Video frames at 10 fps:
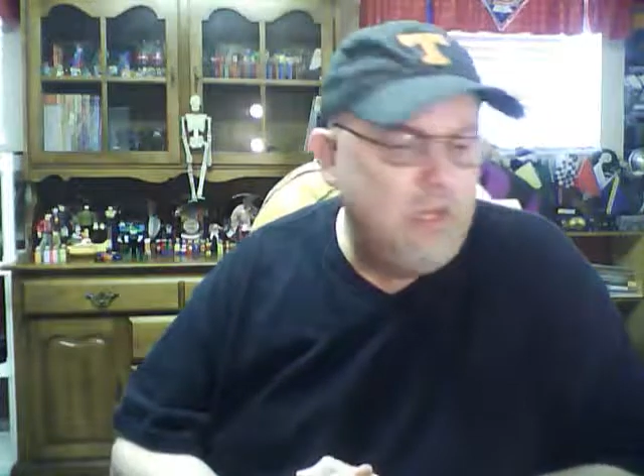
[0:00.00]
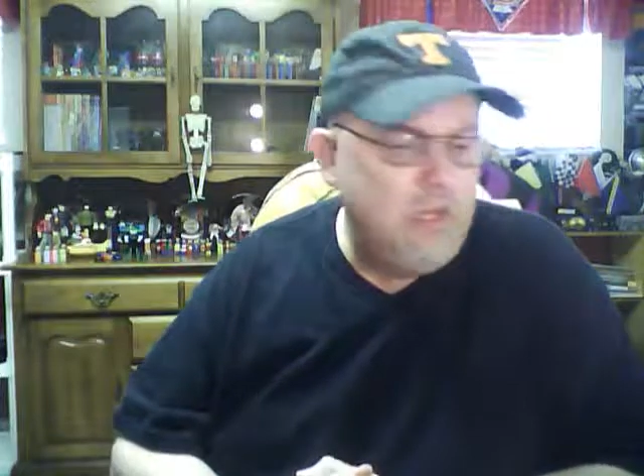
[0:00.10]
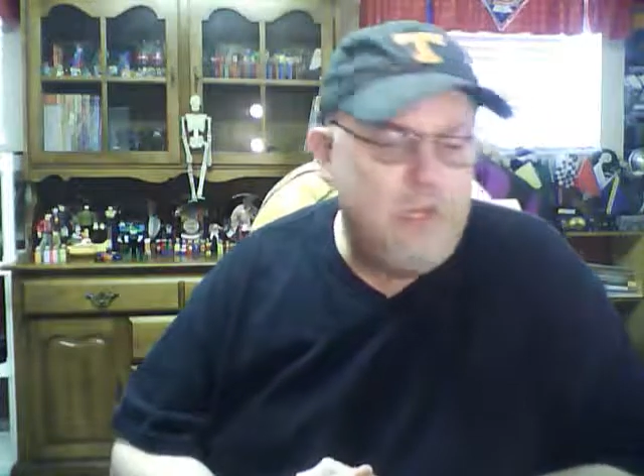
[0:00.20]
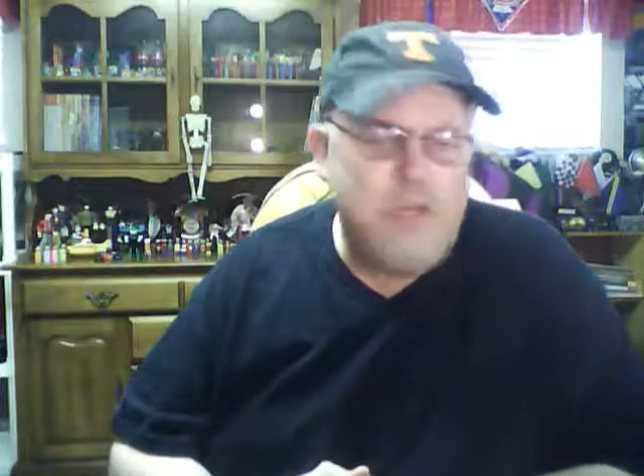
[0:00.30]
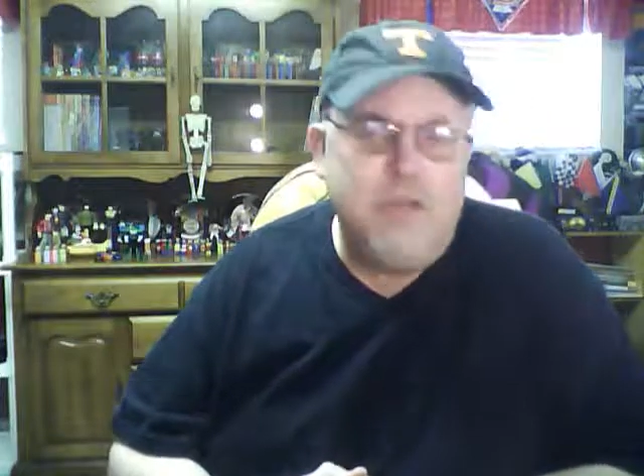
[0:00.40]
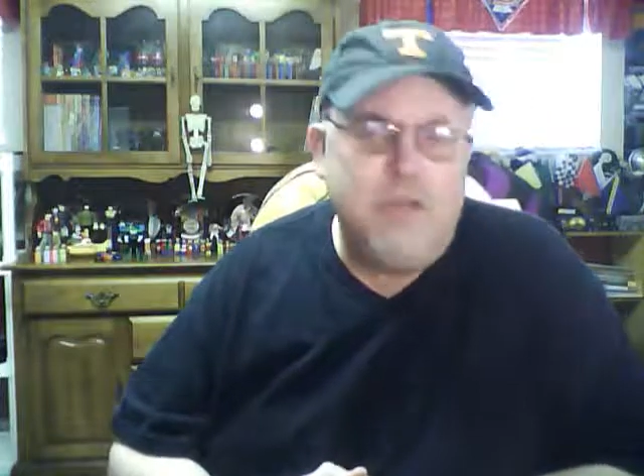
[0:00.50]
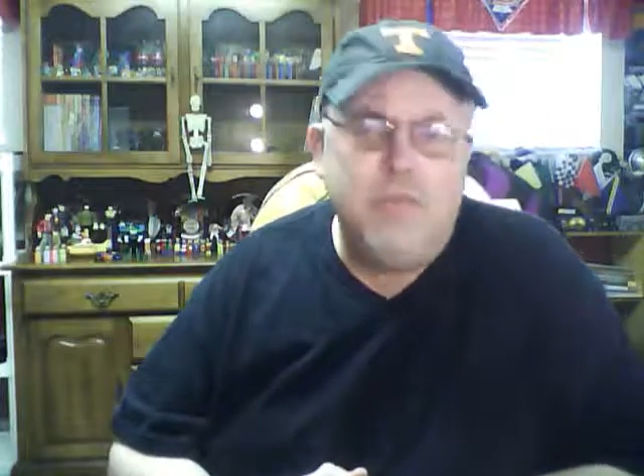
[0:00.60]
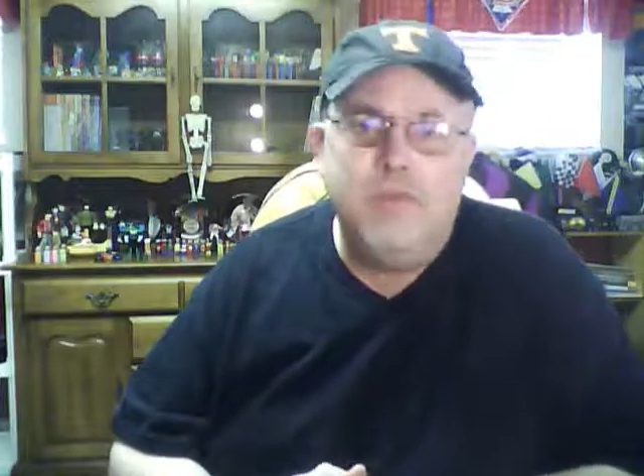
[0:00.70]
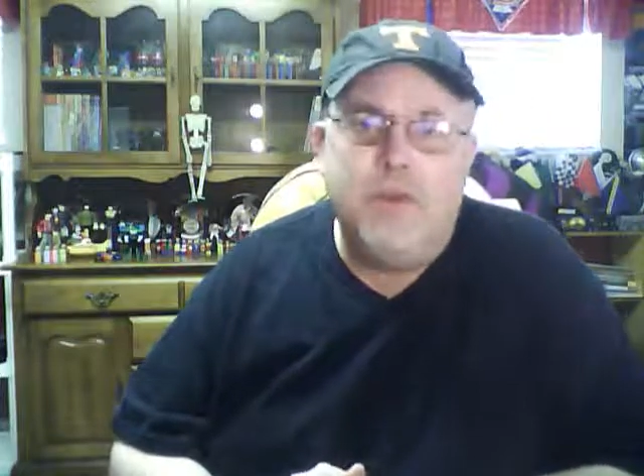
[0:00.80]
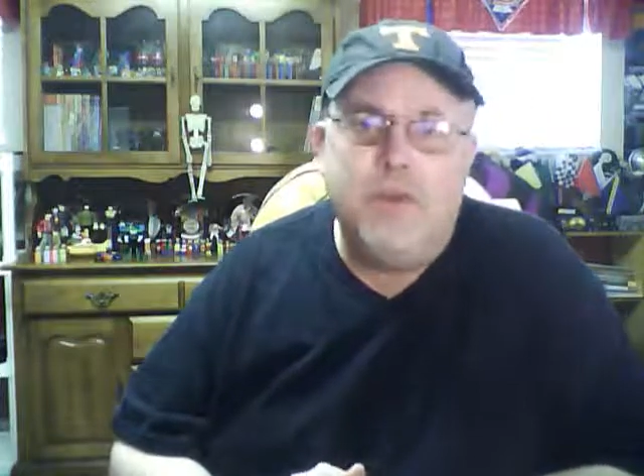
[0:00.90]

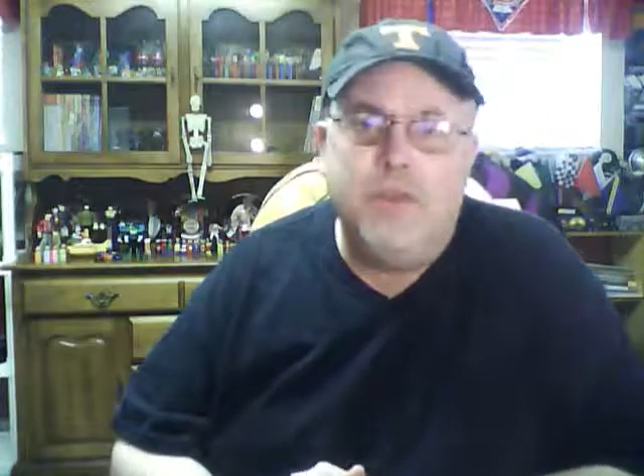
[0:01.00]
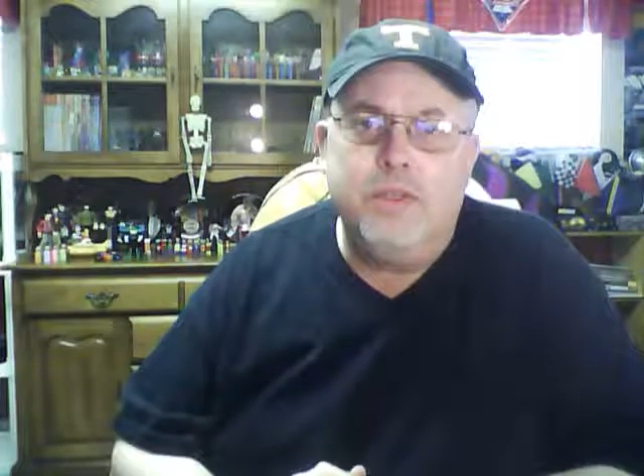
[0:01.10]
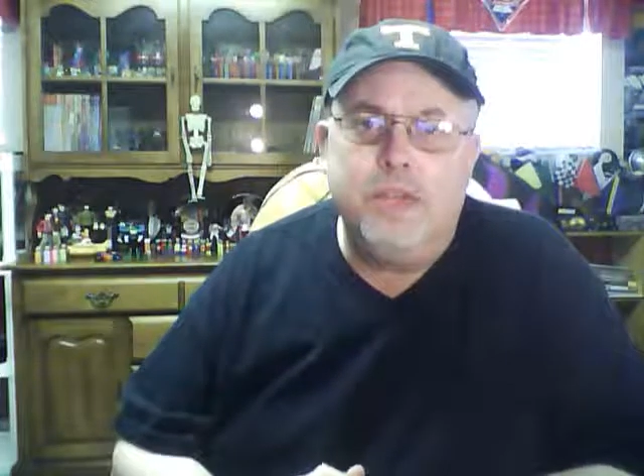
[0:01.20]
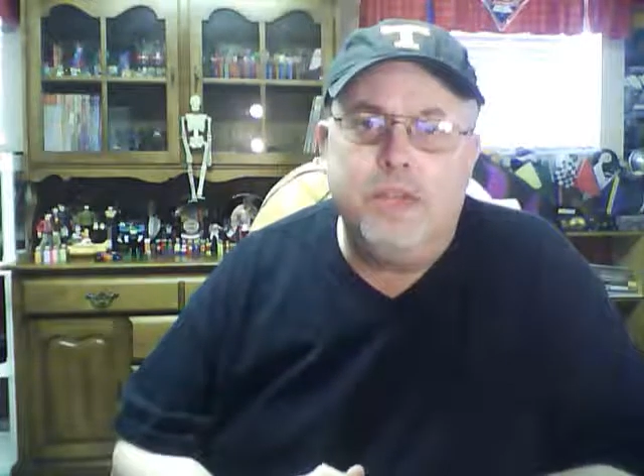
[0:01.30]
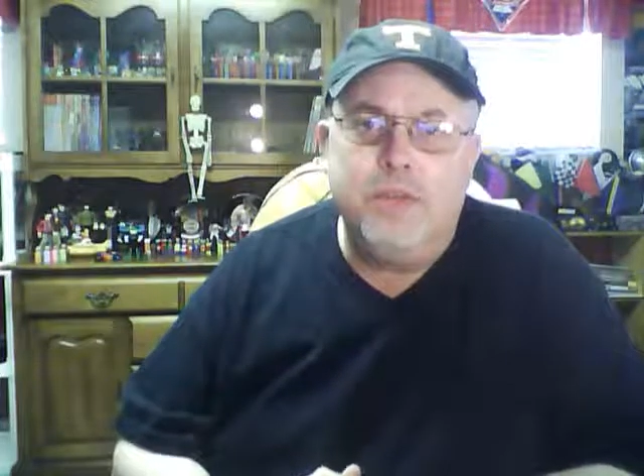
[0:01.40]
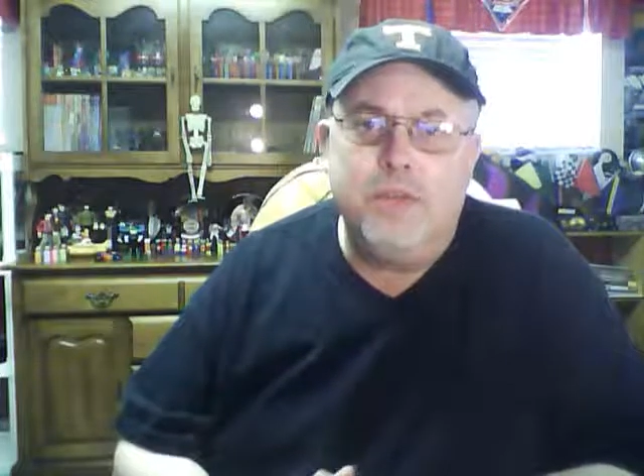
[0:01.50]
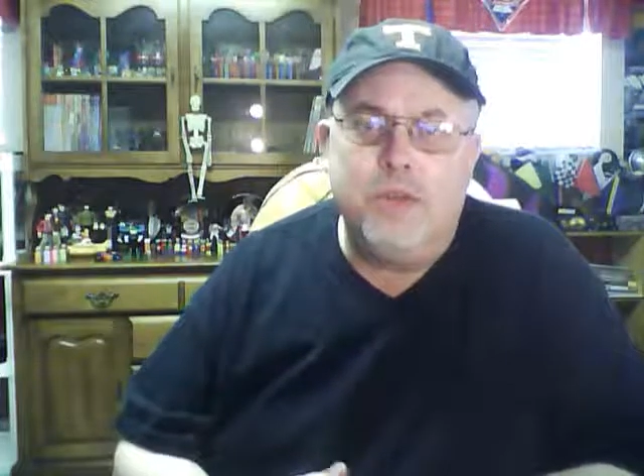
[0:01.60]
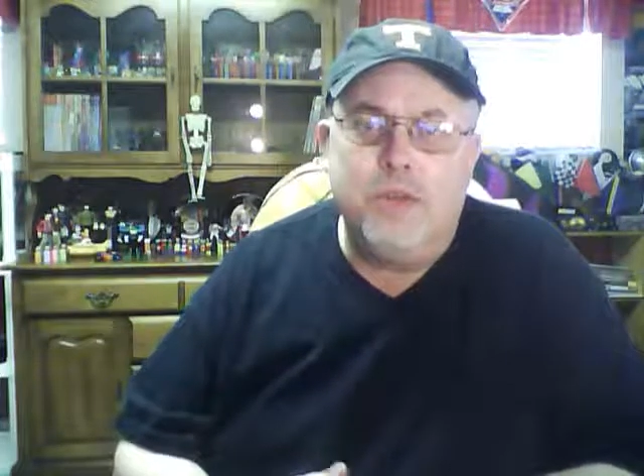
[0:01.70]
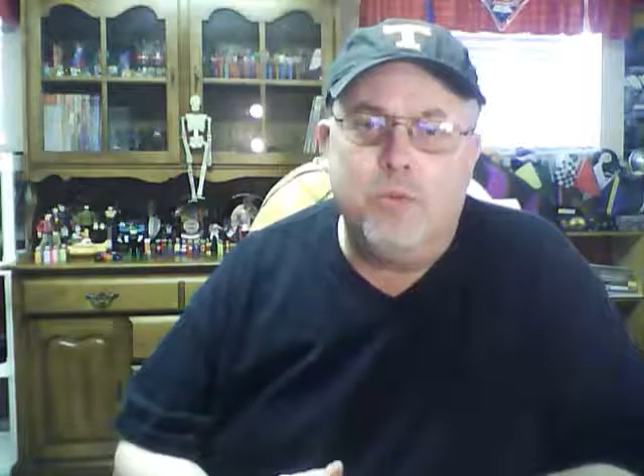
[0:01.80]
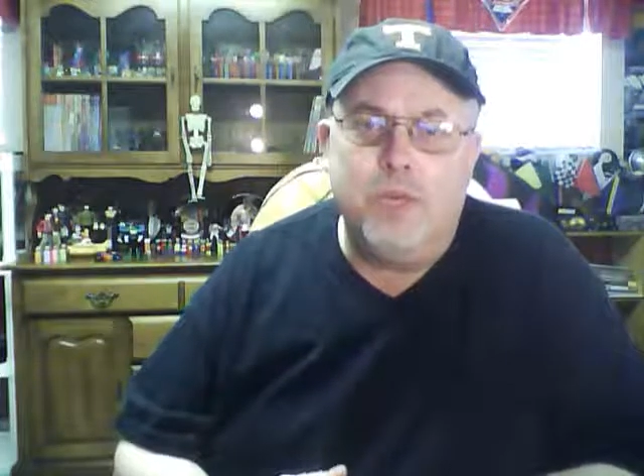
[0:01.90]
all the time that
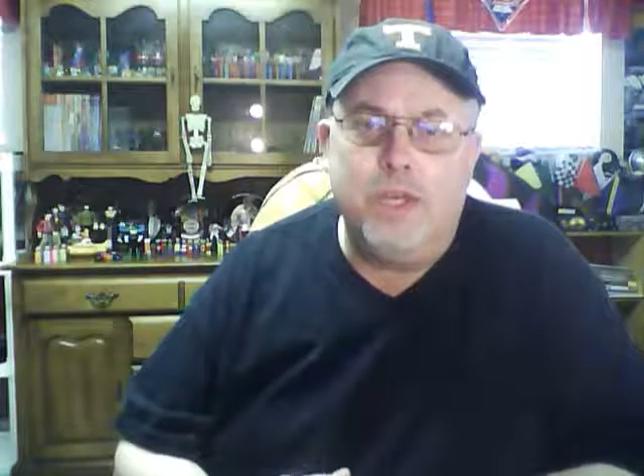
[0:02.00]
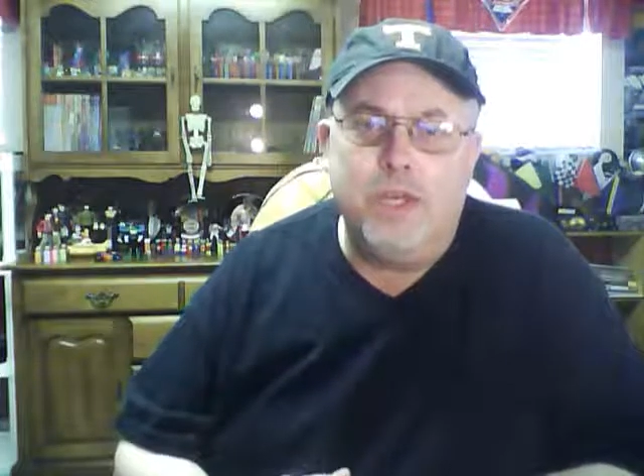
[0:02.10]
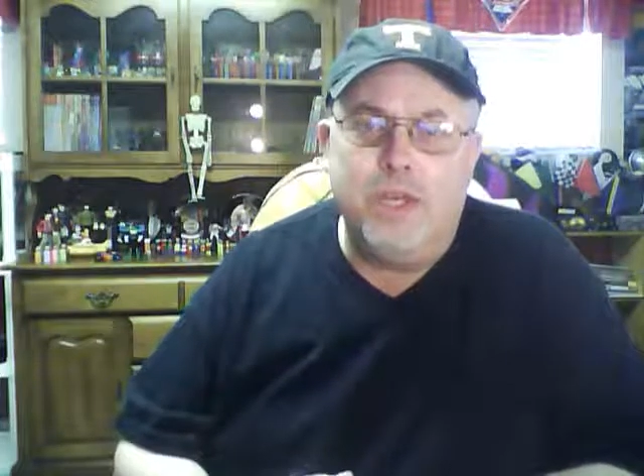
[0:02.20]
I'm reading.